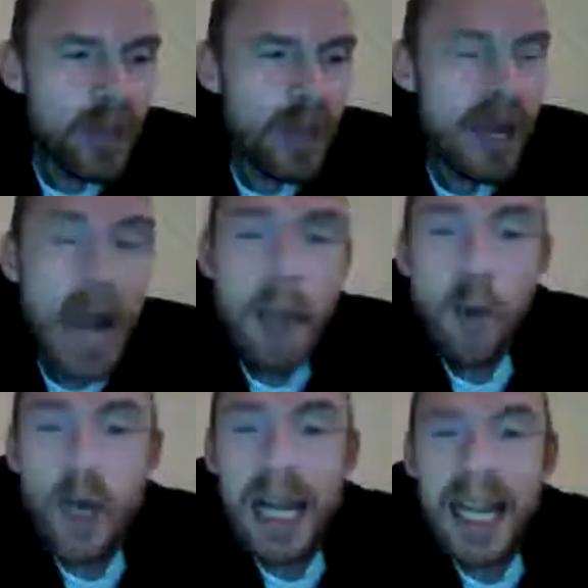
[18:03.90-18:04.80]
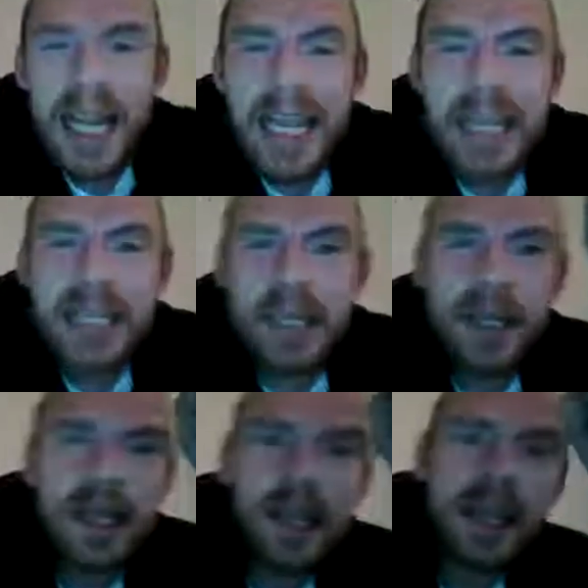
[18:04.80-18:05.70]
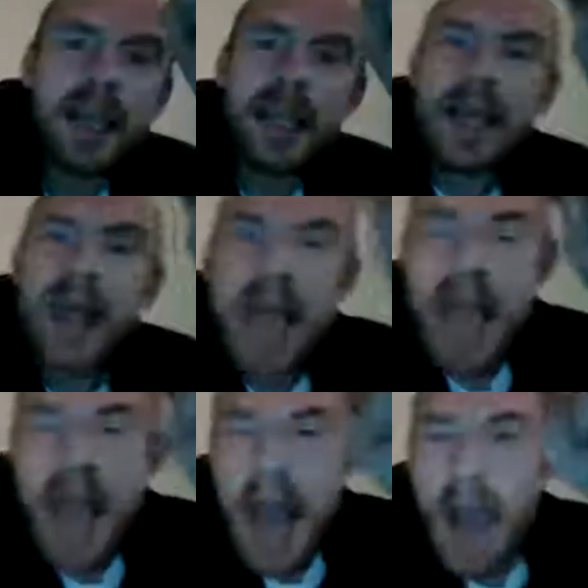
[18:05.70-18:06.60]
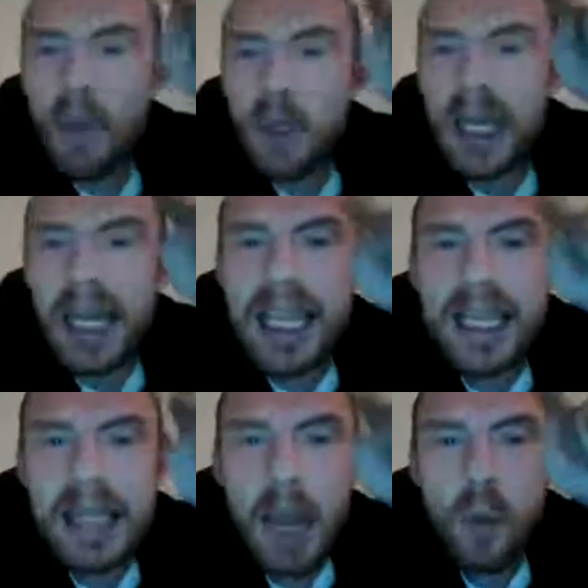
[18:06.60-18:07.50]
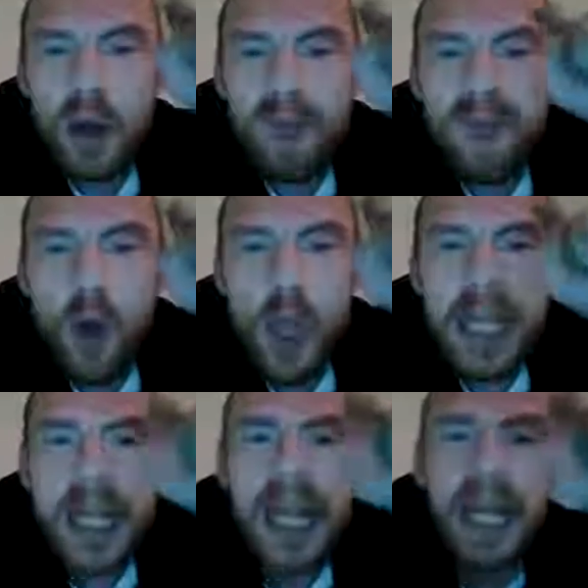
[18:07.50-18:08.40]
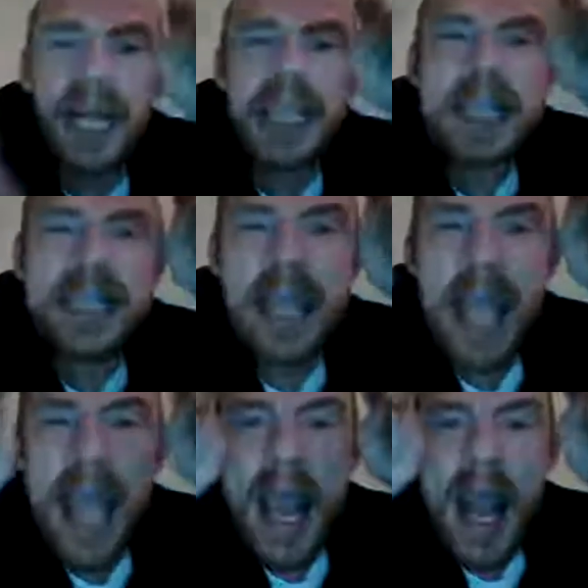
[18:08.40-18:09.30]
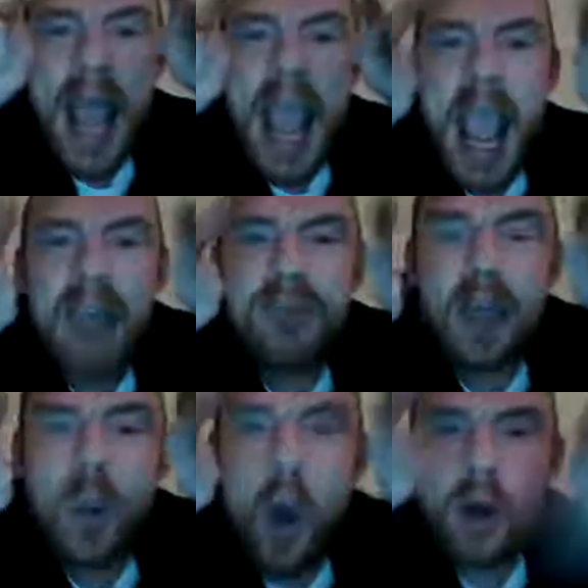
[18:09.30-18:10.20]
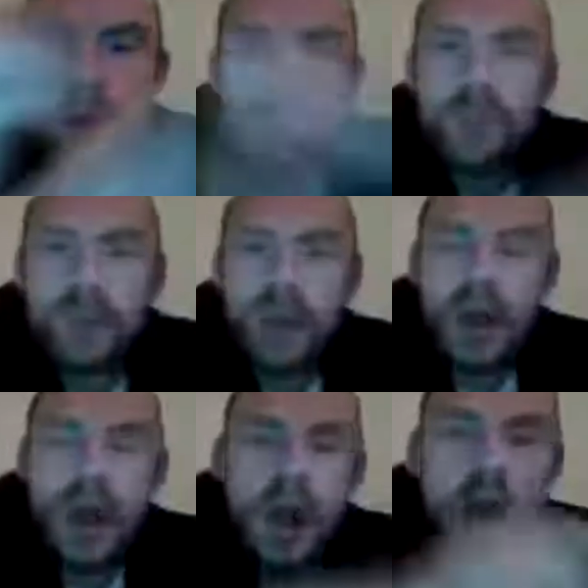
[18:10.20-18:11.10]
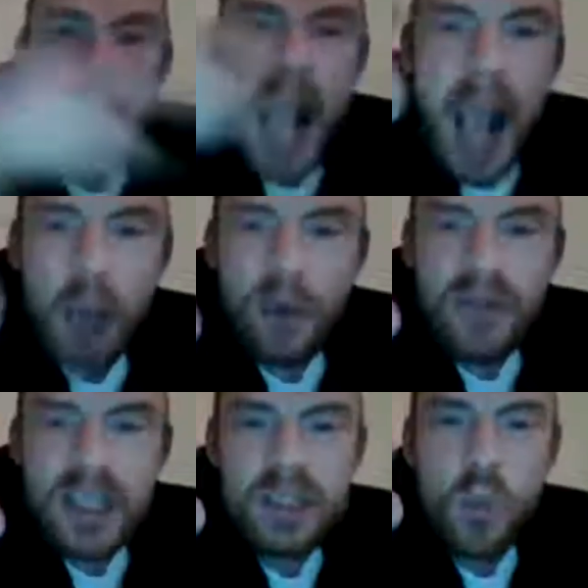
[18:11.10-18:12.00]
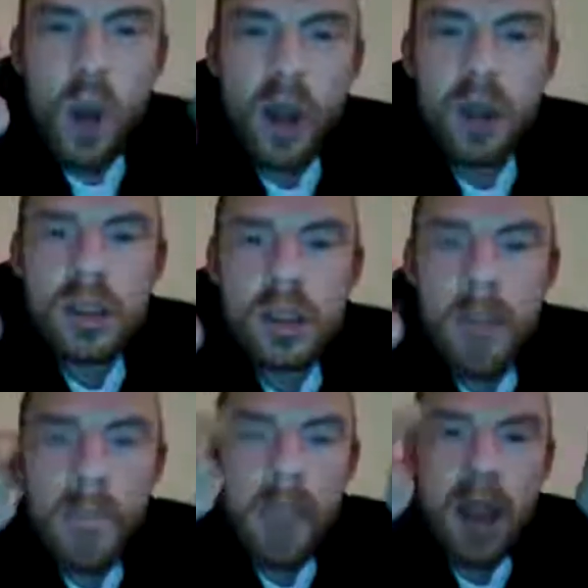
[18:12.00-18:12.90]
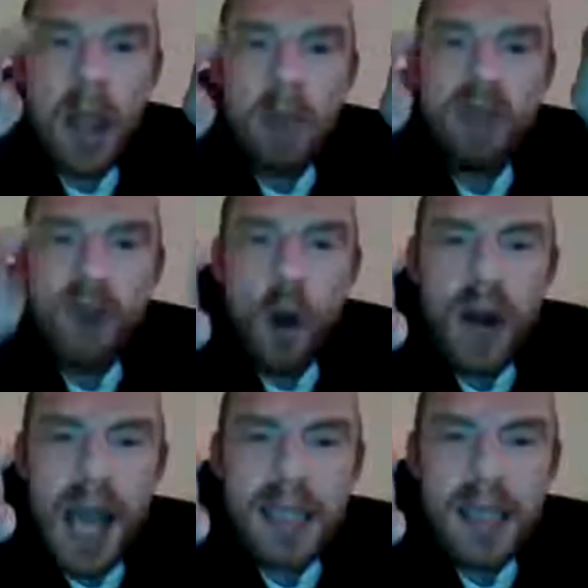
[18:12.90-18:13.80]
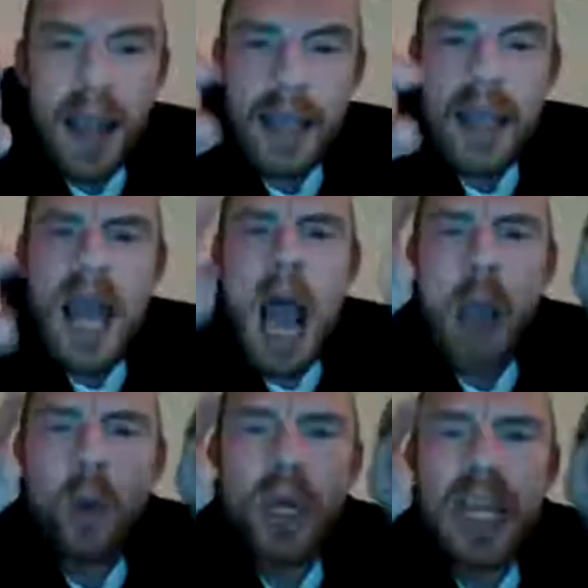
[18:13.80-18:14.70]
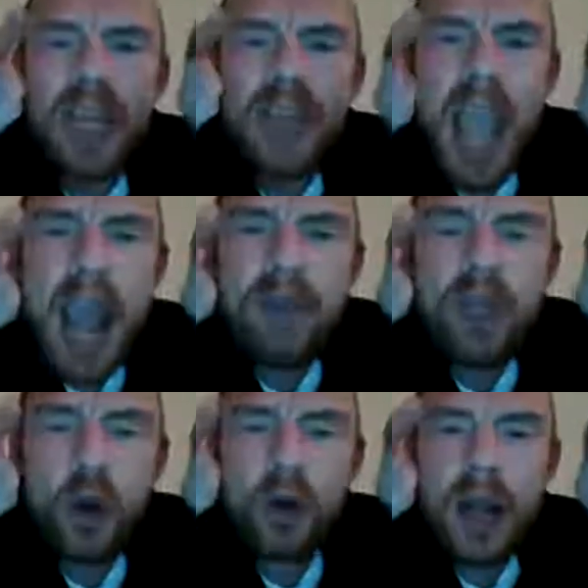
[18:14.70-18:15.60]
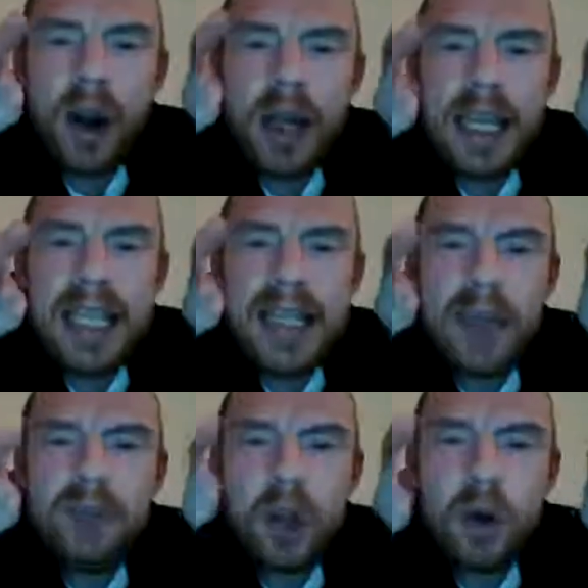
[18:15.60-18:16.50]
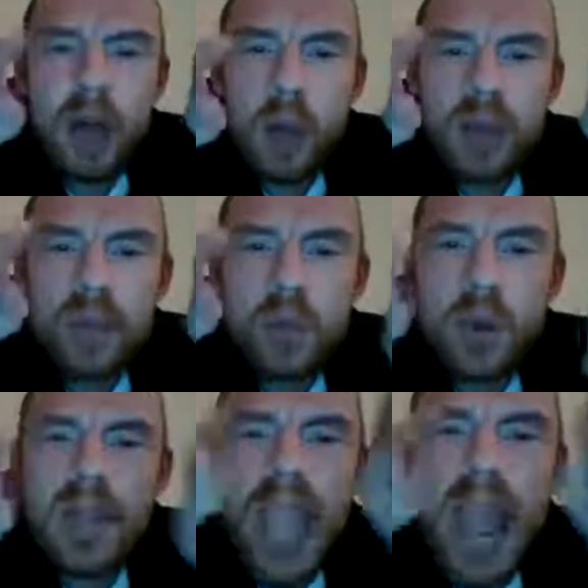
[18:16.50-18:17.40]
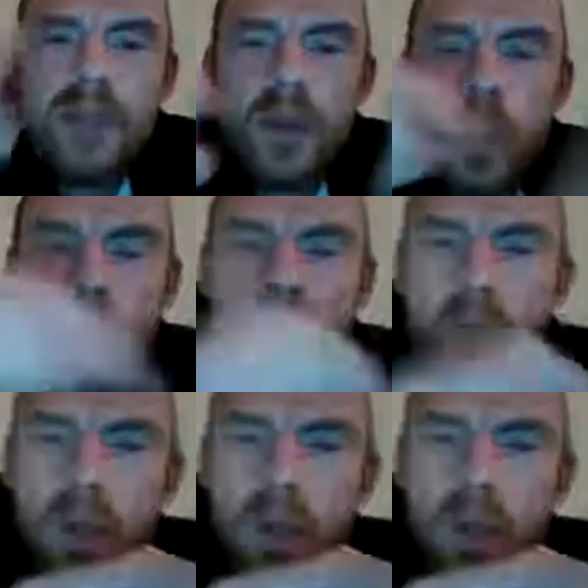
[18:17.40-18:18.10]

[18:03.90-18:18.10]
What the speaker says: And I'm going to lead. I'm going to lead and I'm going to fucking lead everyone out of this world before I die. I'm going to lead every cunt out of this world, everyone.